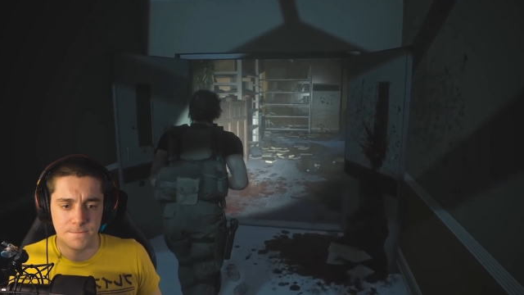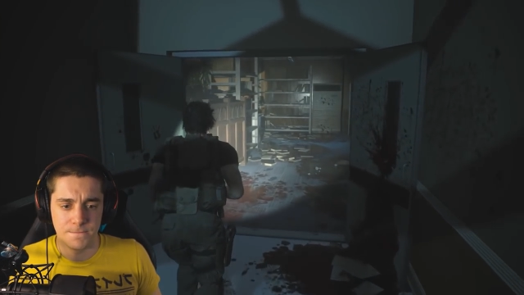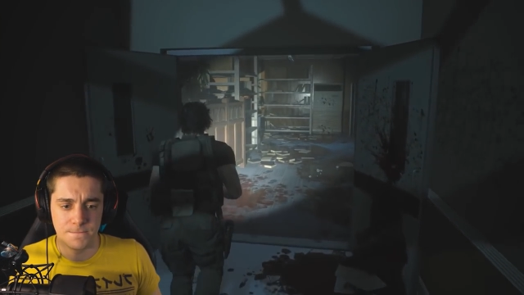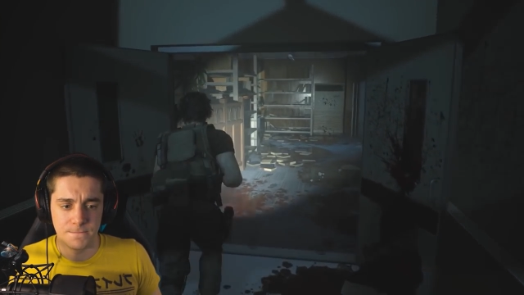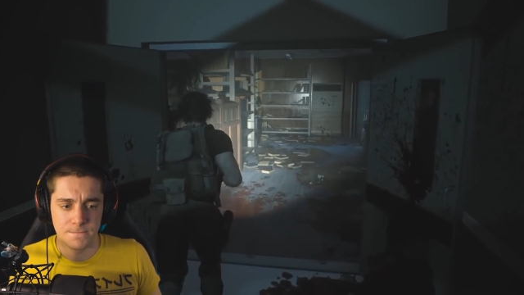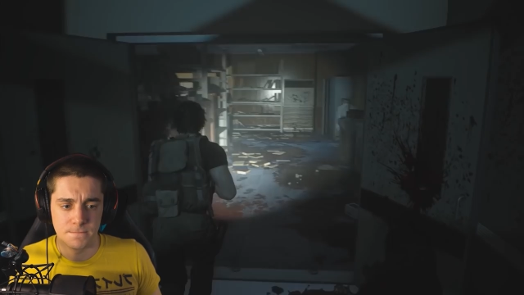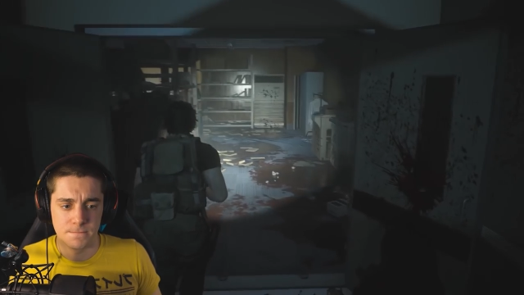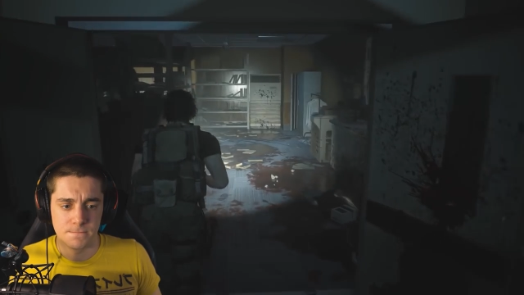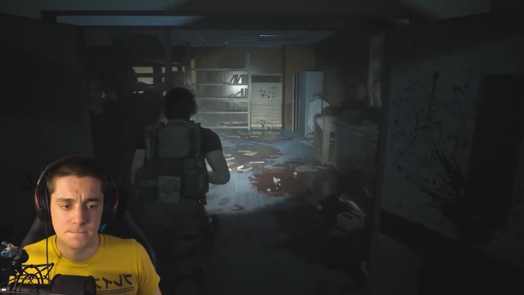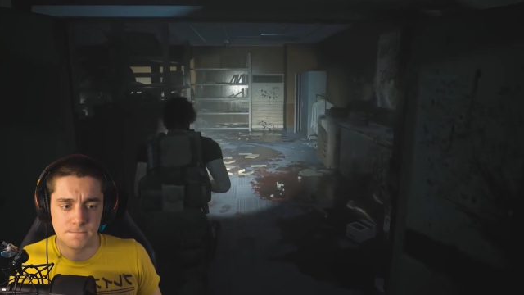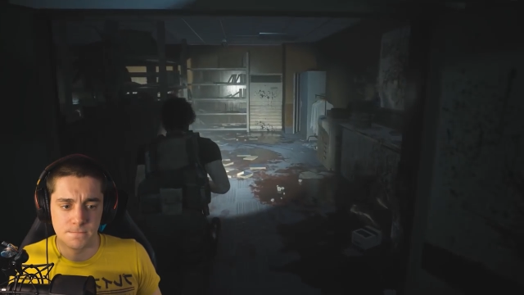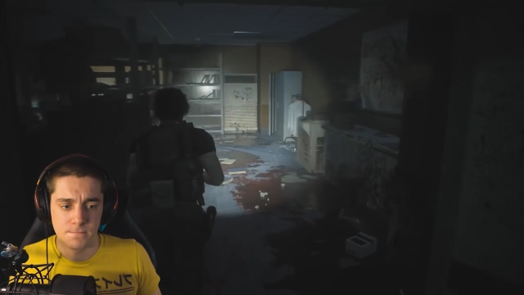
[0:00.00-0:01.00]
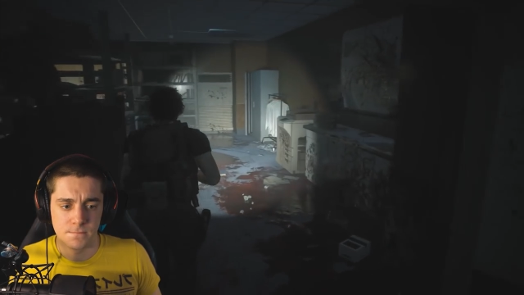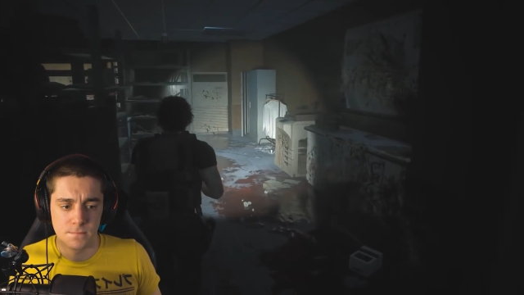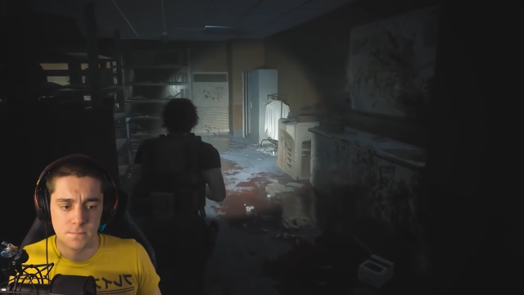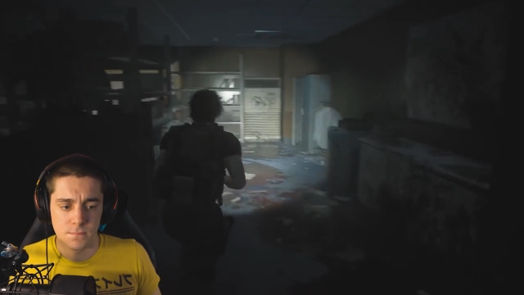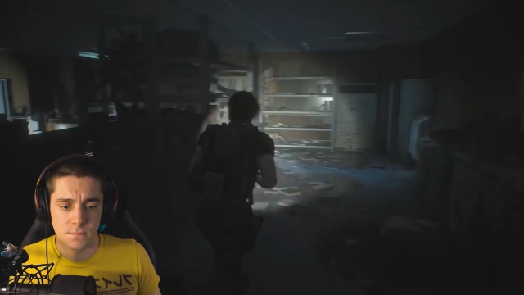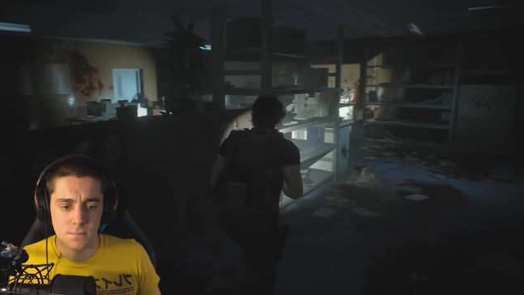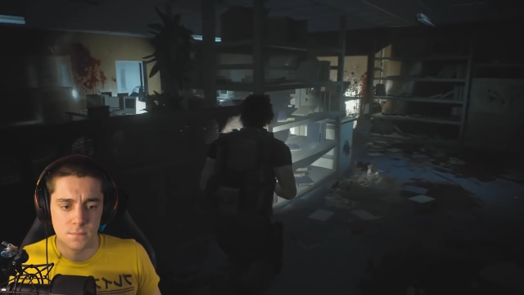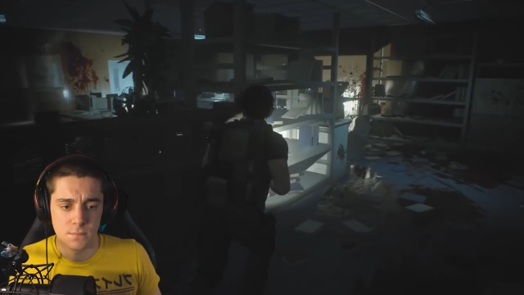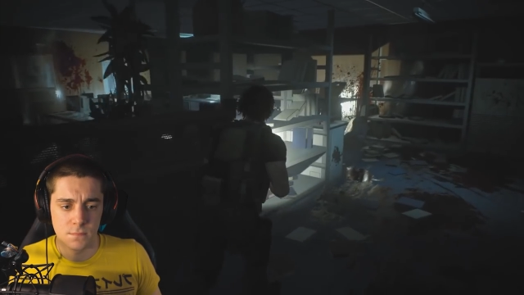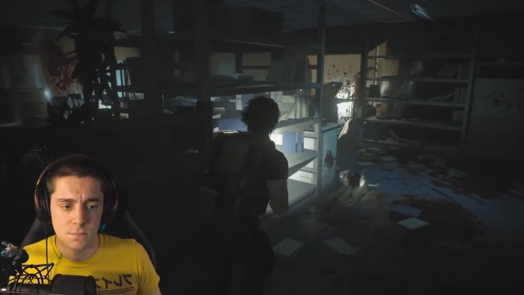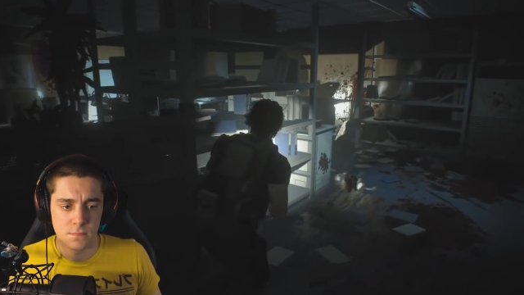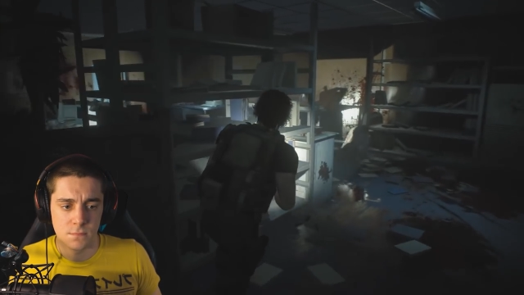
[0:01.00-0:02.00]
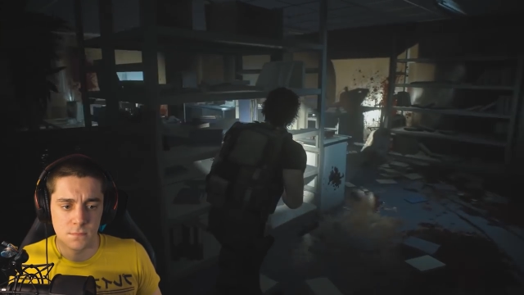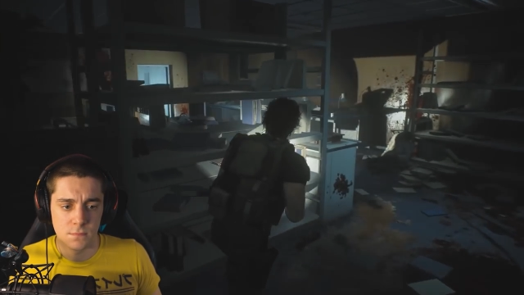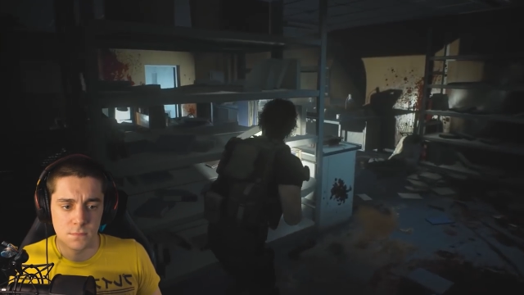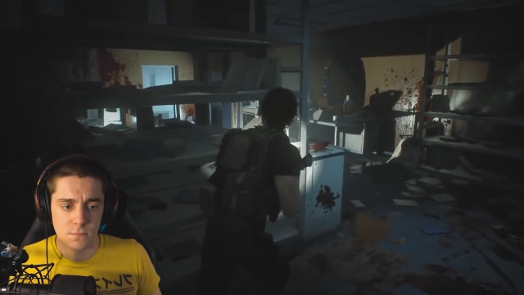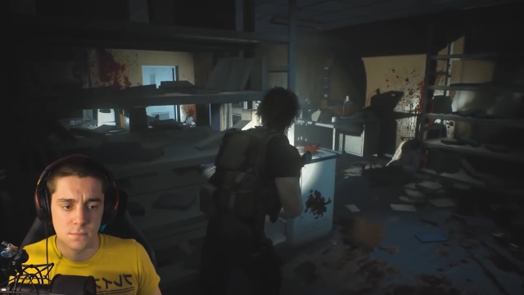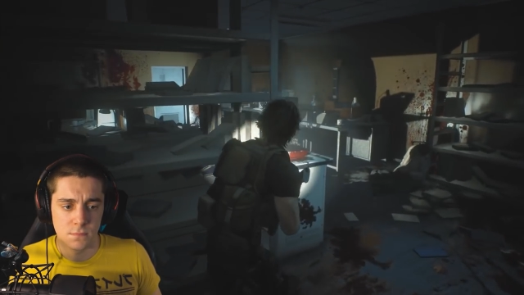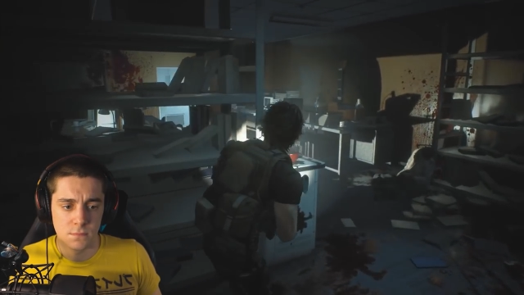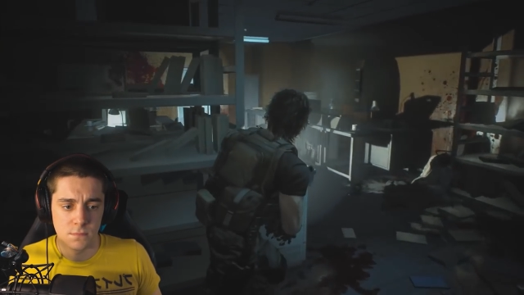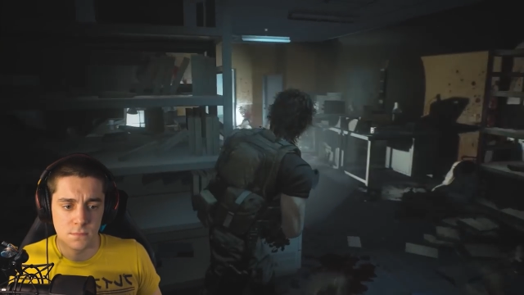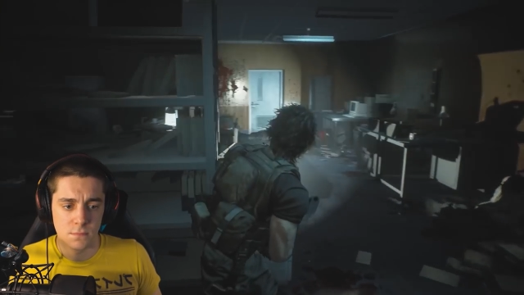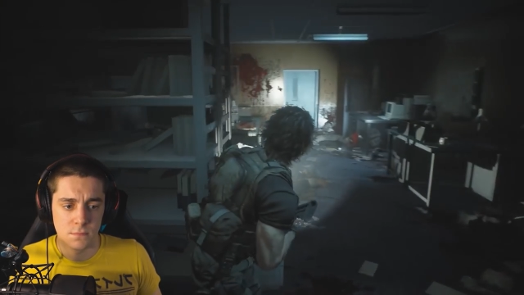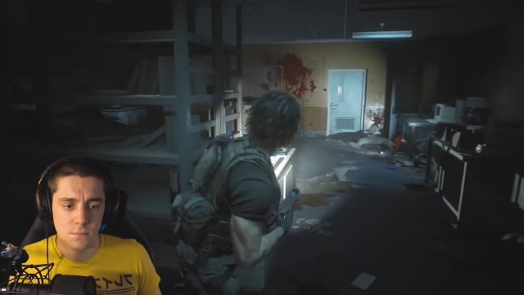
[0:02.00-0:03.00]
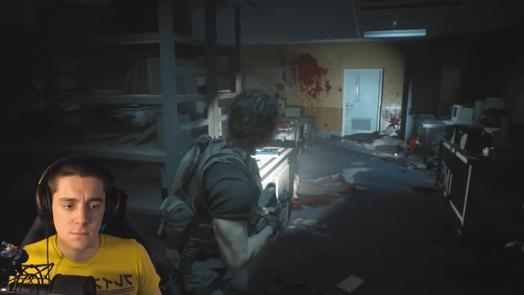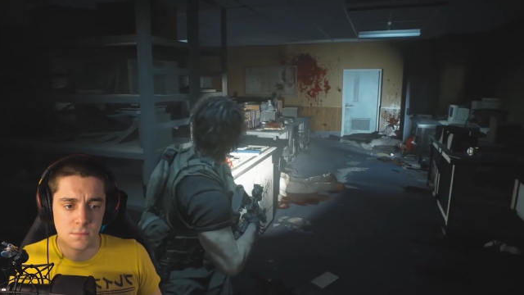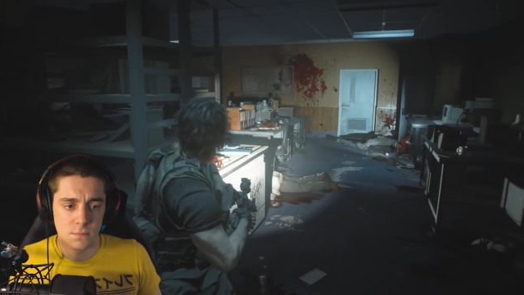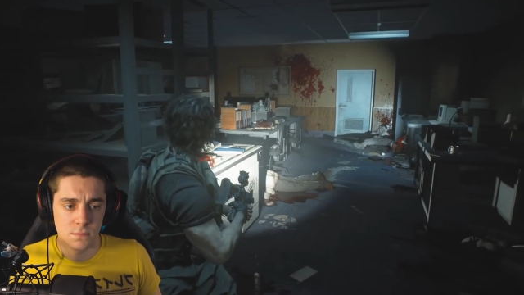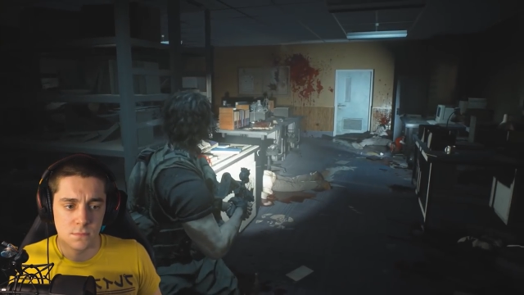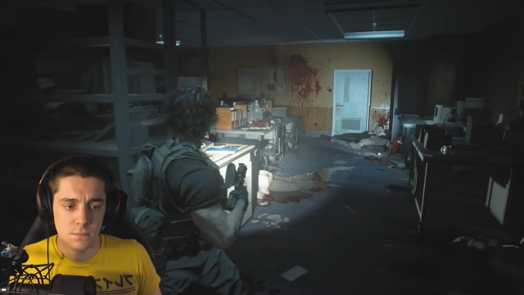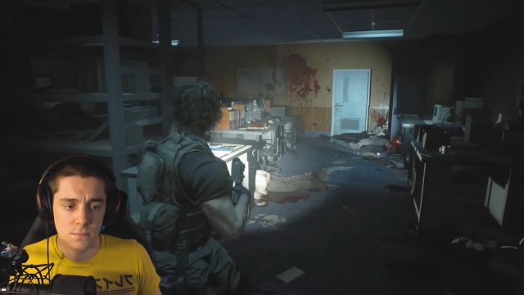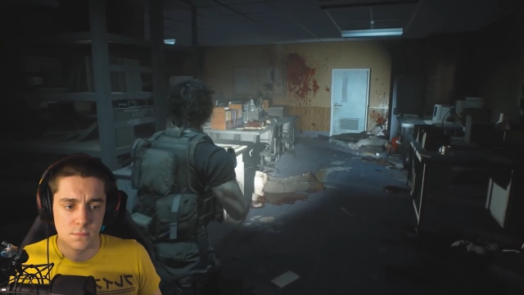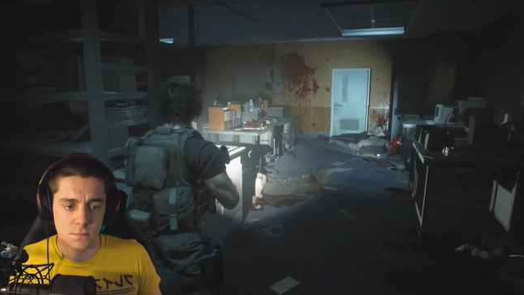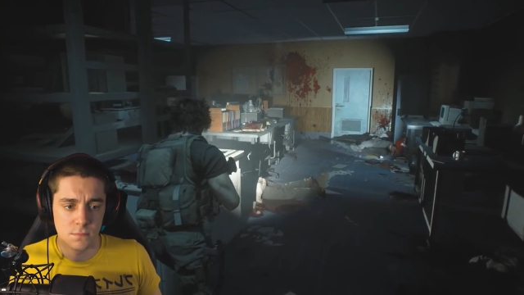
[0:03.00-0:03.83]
[no speech]